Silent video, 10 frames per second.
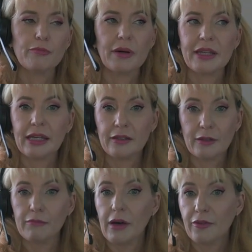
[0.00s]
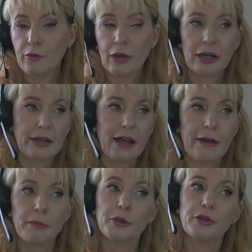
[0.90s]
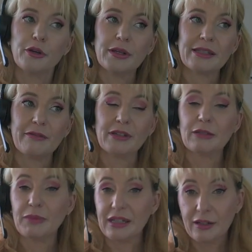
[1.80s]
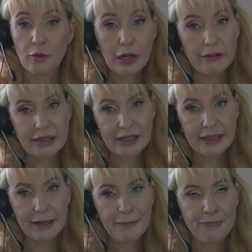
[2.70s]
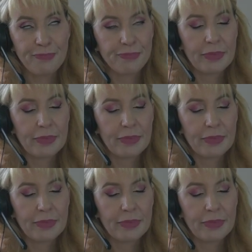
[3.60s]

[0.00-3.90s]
By the end of the month, we're gonna have Pluto. It's going to be in Aquarius again.